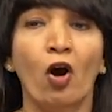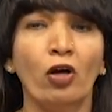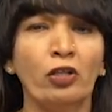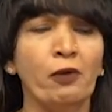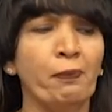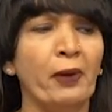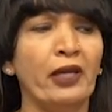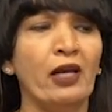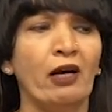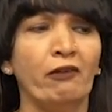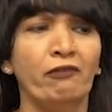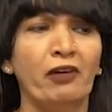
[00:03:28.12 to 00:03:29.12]
occupying
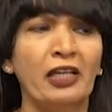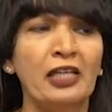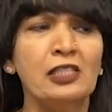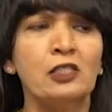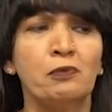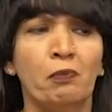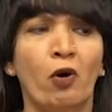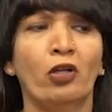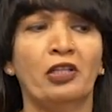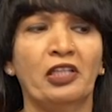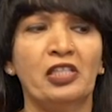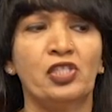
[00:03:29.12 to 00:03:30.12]
a very
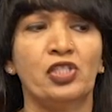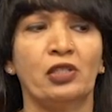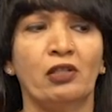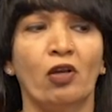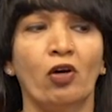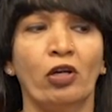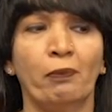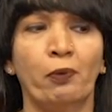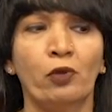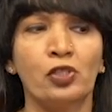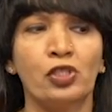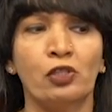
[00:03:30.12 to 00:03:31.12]
small region or a
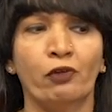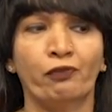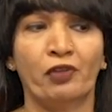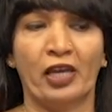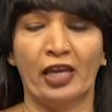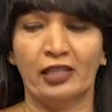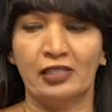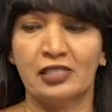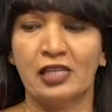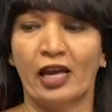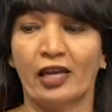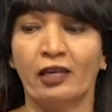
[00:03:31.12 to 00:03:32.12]
portion of the
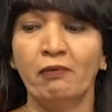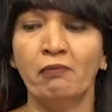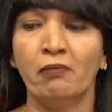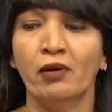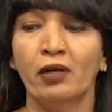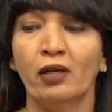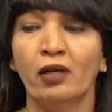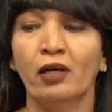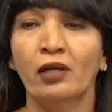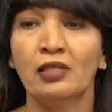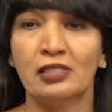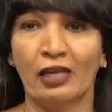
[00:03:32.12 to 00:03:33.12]
enzyme
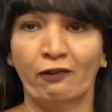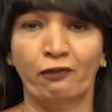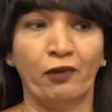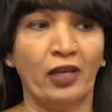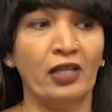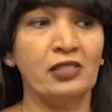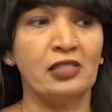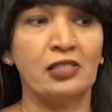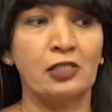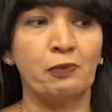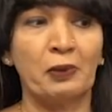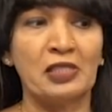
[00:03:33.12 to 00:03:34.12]
surface,
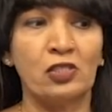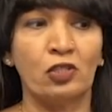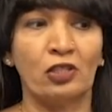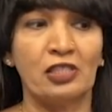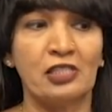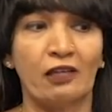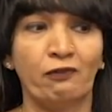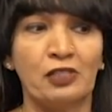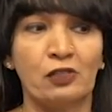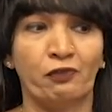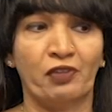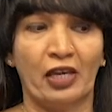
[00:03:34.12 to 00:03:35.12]
this is present on the
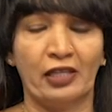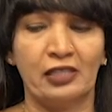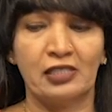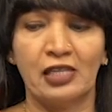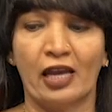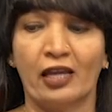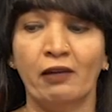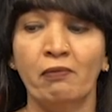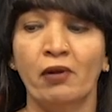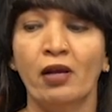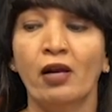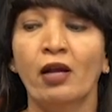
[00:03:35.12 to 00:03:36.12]
surface of the enzyme,
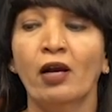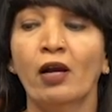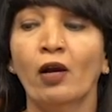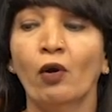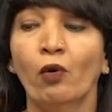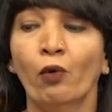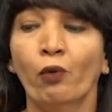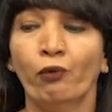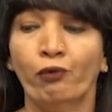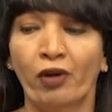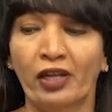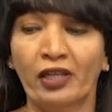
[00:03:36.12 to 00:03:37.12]

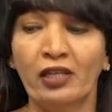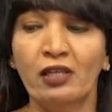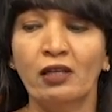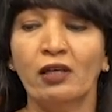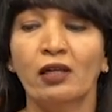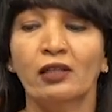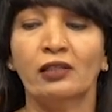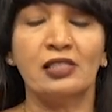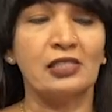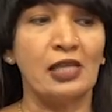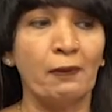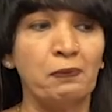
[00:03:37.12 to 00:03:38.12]
wherein the
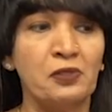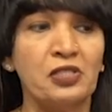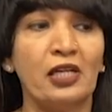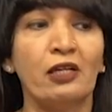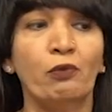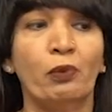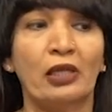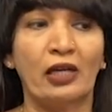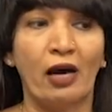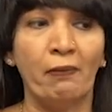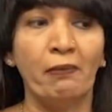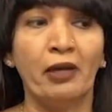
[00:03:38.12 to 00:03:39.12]
substrate will
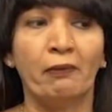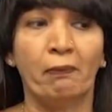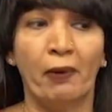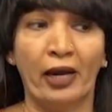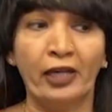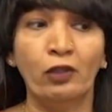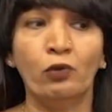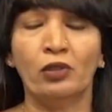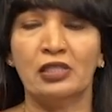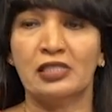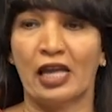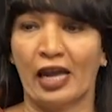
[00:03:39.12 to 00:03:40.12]
come and bind to
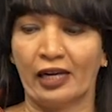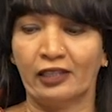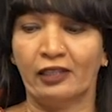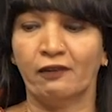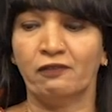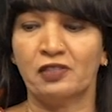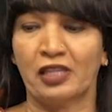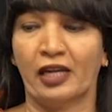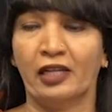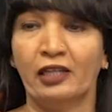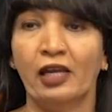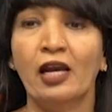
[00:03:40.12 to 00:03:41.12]
this active
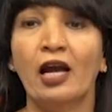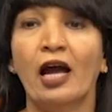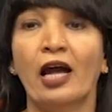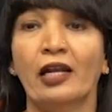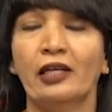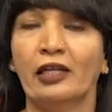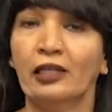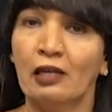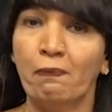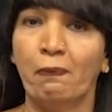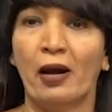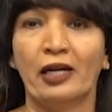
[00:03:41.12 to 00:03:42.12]
site and it
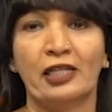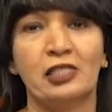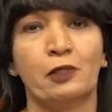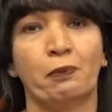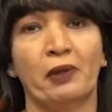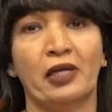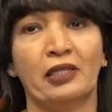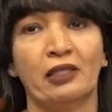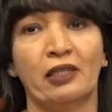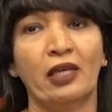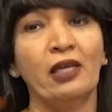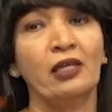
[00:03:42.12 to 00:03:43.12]
will participate
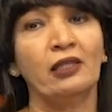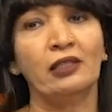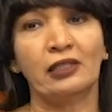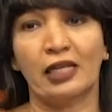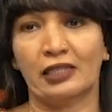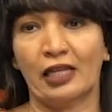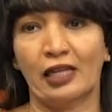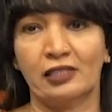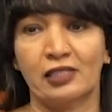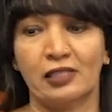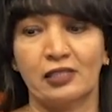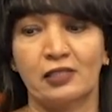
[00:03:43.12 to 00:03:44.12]
in the
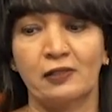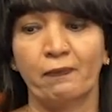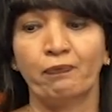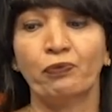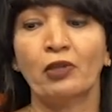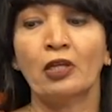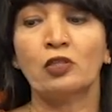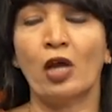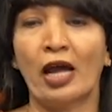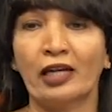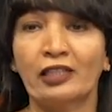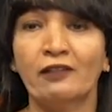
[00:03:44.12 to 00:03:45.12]
catalysis. So,
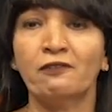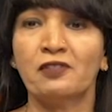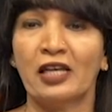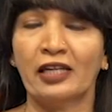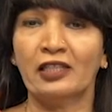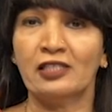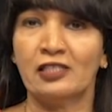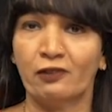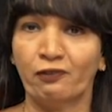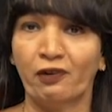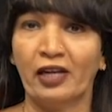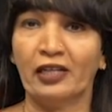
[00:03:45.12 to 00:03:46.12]
active site is
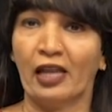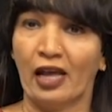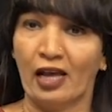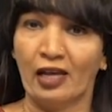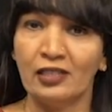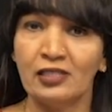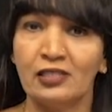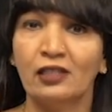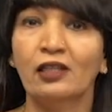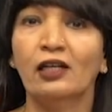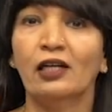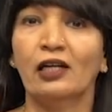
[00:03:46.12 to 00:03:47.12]
defined as
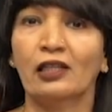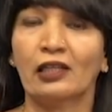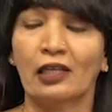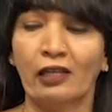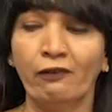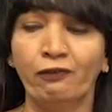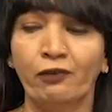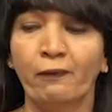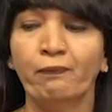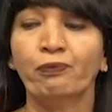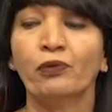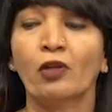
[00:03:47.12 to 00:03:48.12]
a cleft
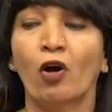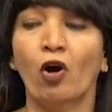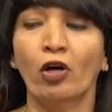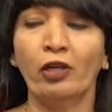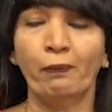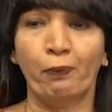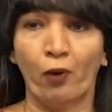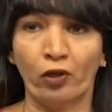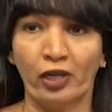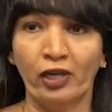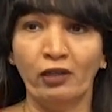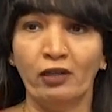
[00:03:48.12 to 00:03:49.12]
or a
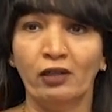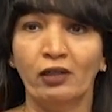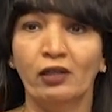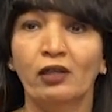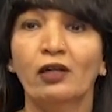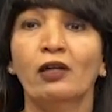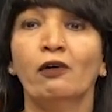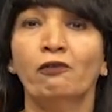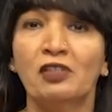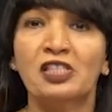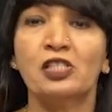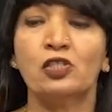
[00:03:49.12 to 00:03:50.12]
pocket
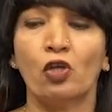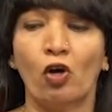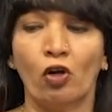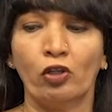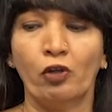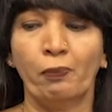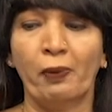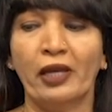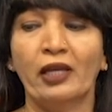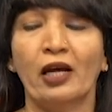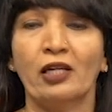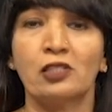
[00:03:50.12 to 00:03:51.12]
which is
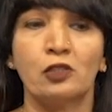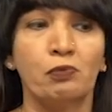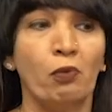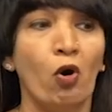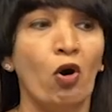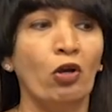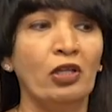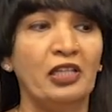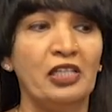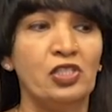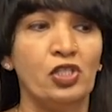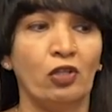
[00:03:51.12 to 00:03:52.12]
occupying a small
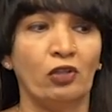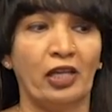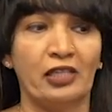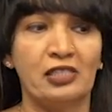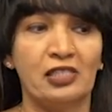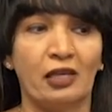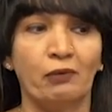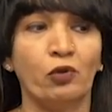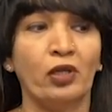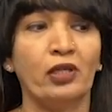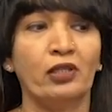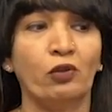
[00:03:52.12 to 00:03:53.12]
region on the enzyme.
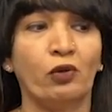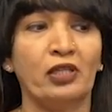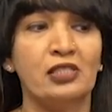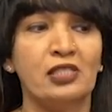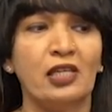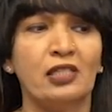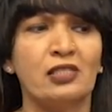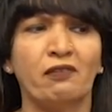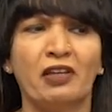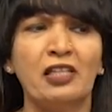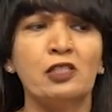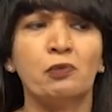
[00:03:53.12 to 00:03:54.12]
You here you can see it is a
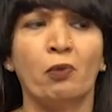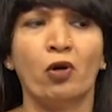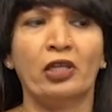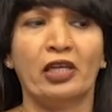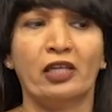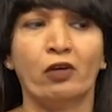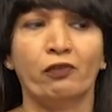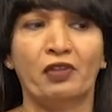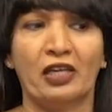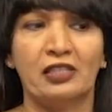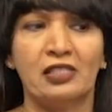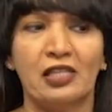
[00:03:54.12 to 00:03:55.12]
very small area of
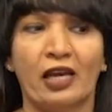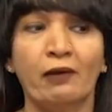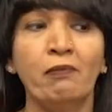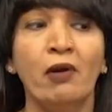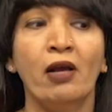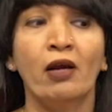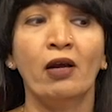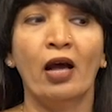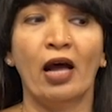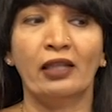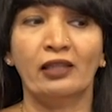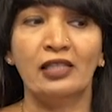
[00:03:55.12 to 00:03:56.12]
the enzyme
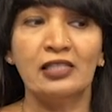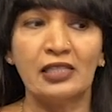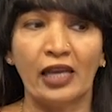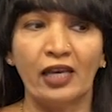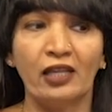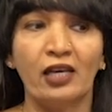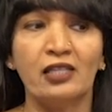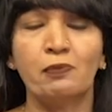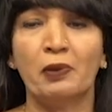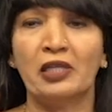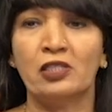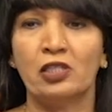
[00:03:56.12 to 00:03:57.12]
and this area is
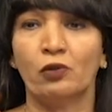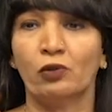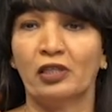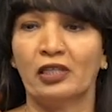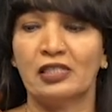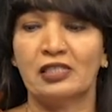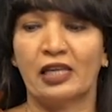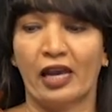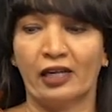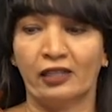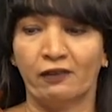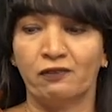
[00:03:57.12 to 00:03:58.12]
being denoted as the
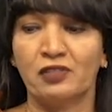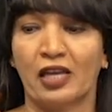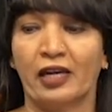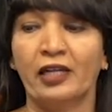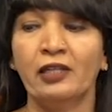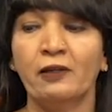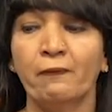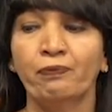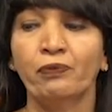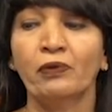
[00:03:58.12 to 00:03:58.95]
active site